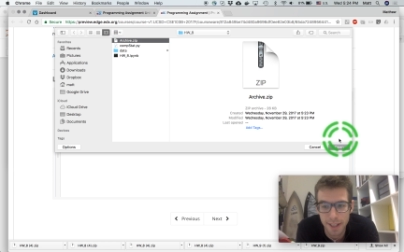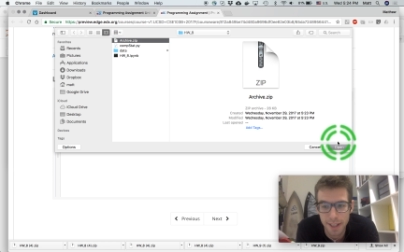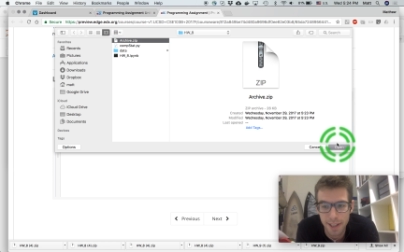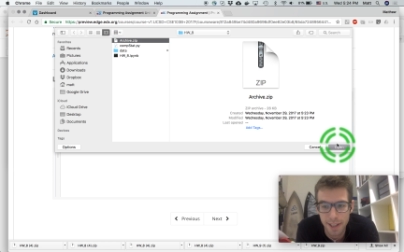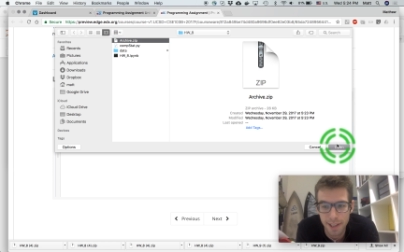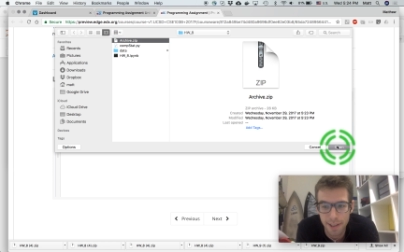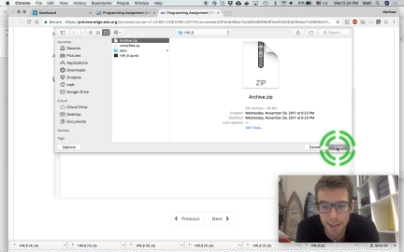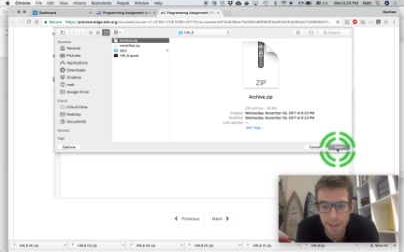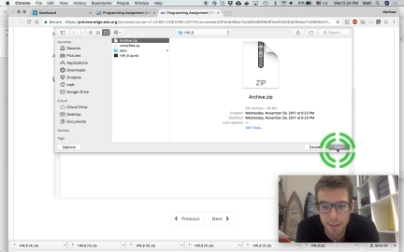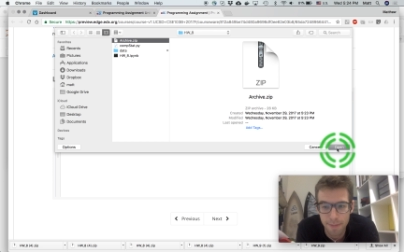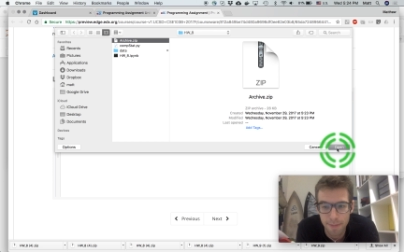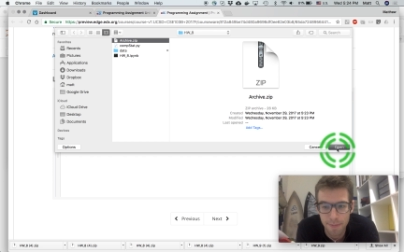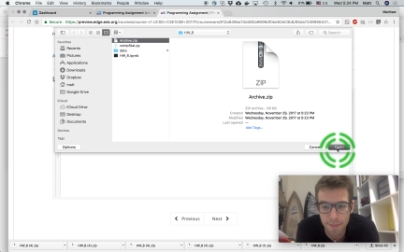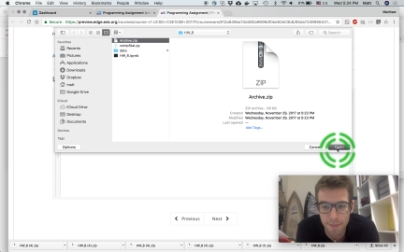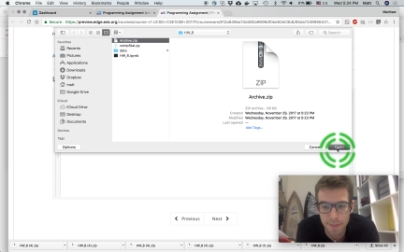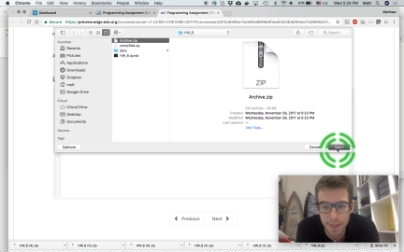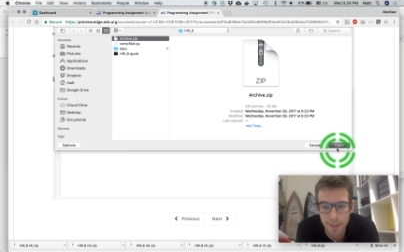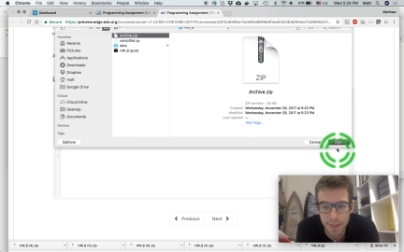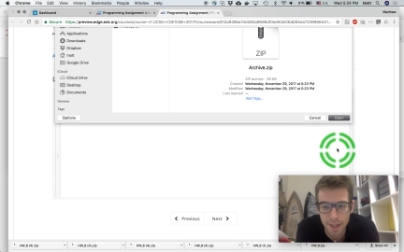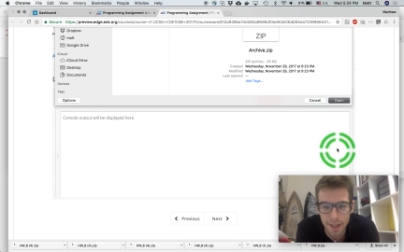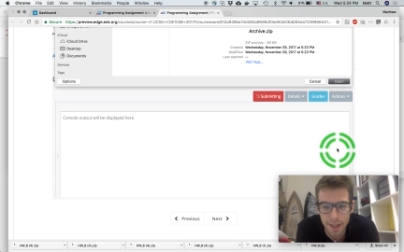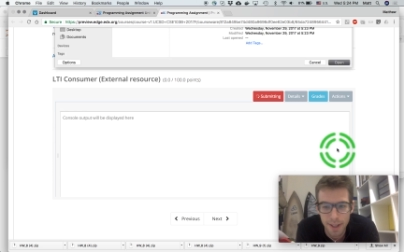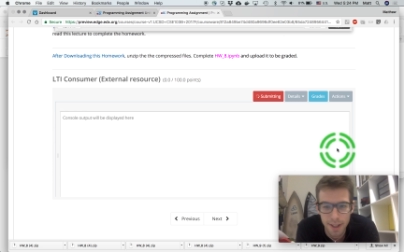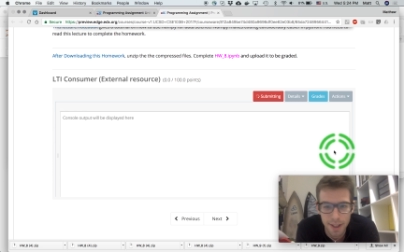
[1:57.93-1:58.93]
there.
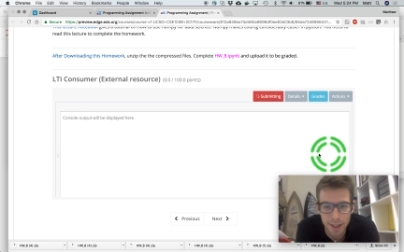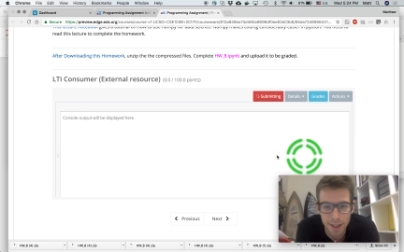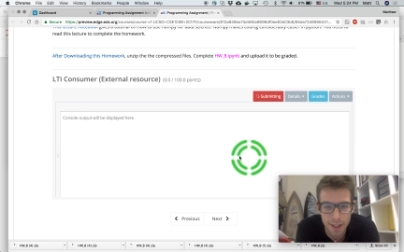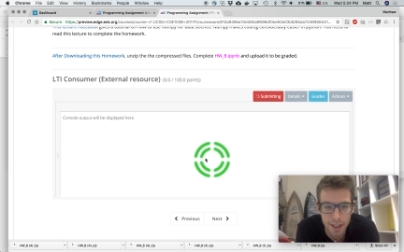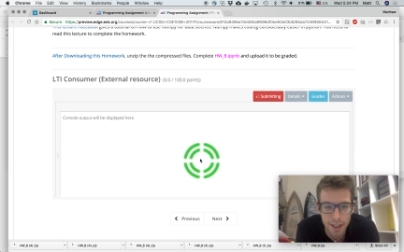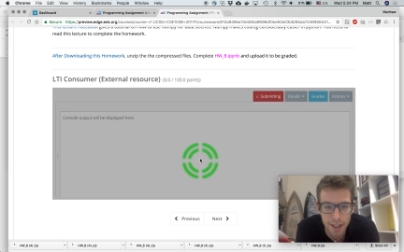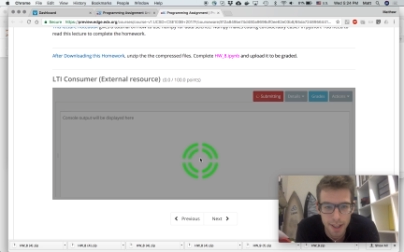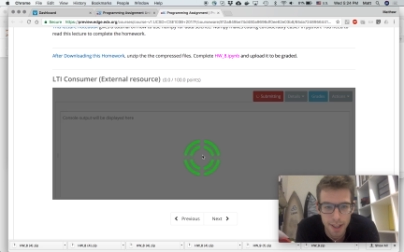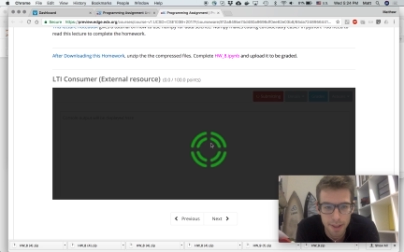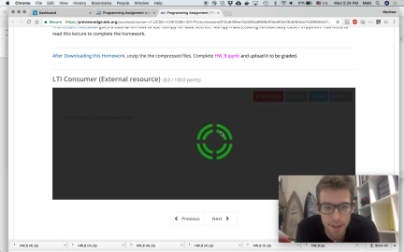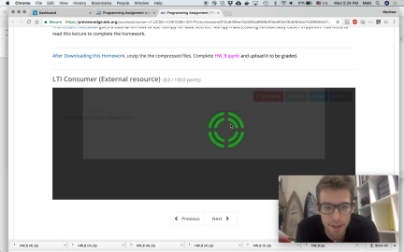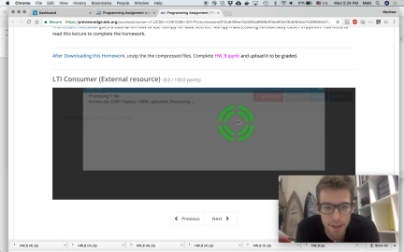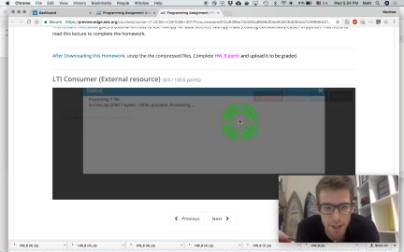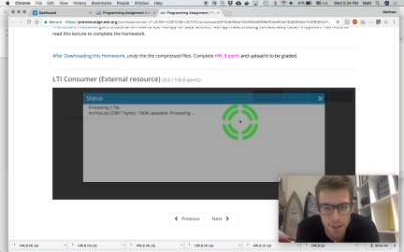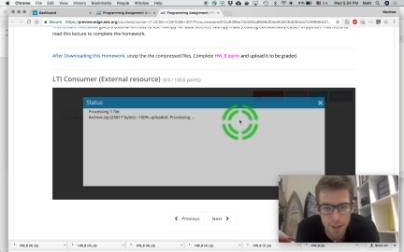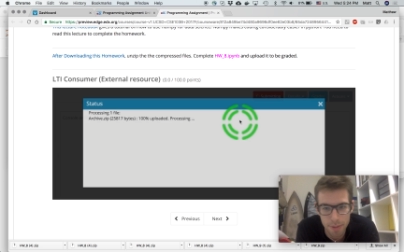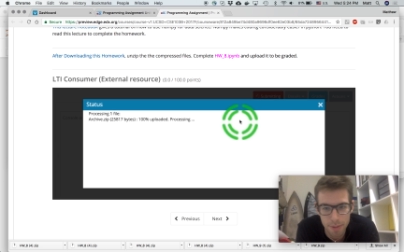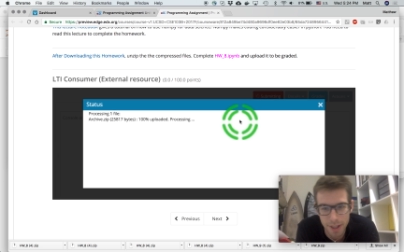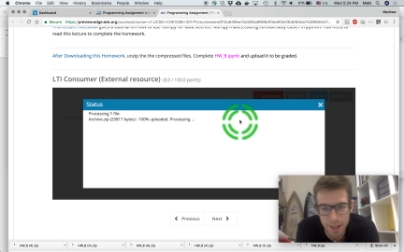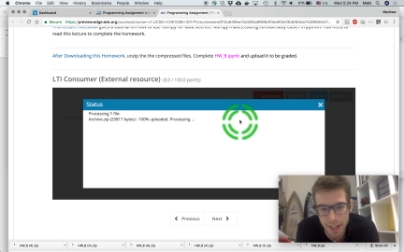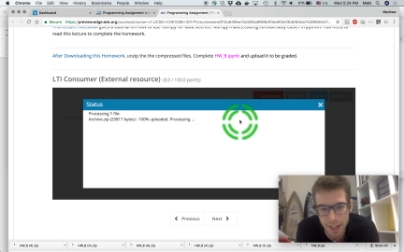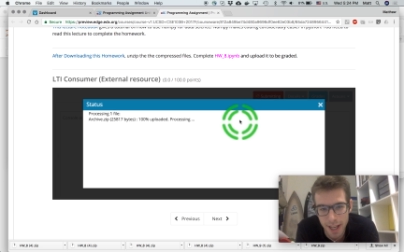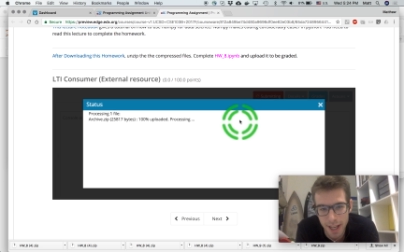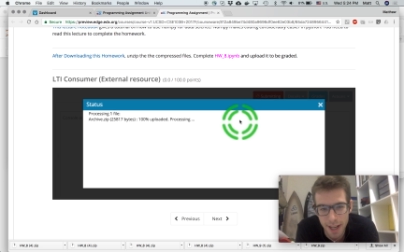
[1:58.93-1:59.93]
And we just
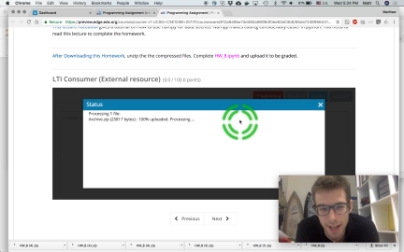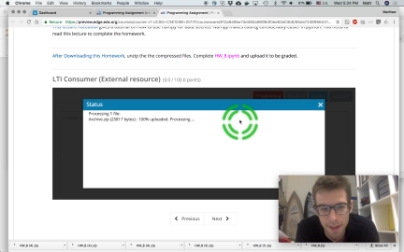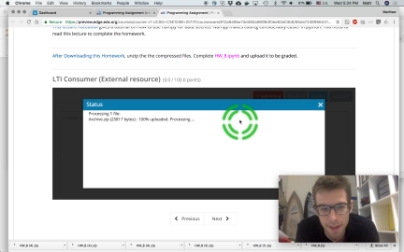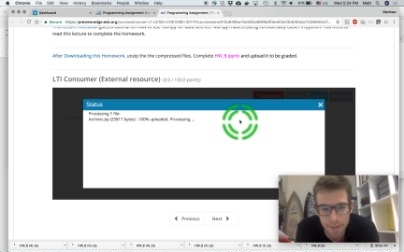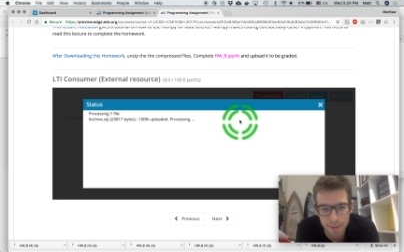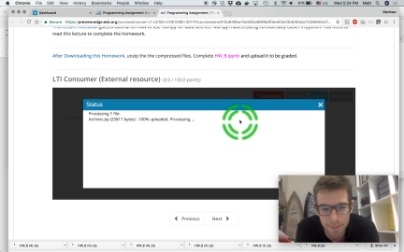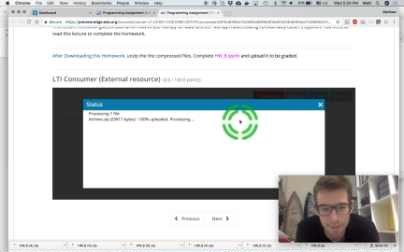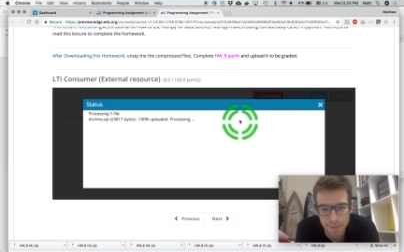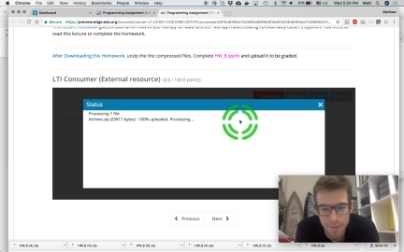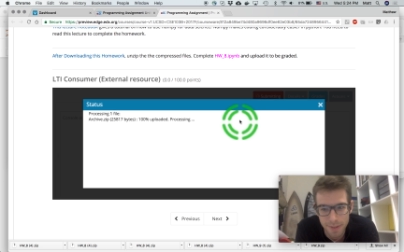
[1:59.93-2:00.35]
submit that.